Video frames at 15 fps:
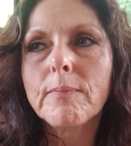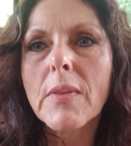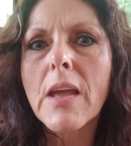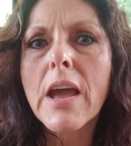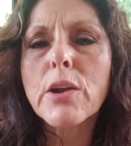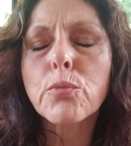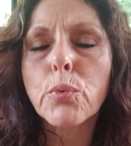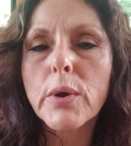
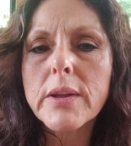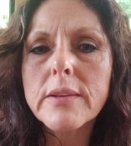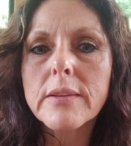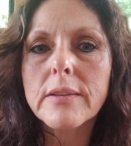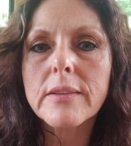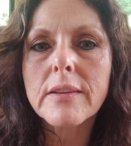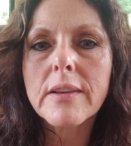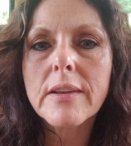had
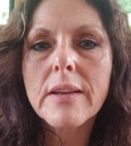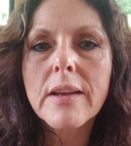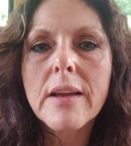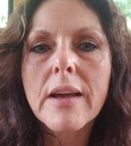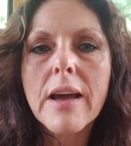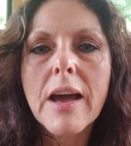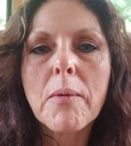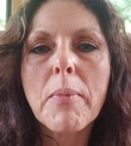written
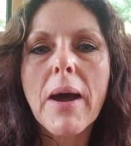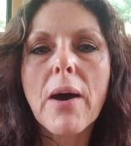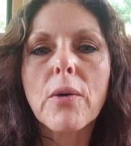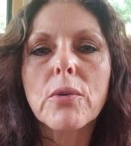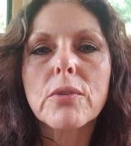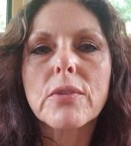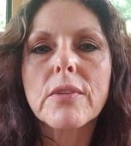about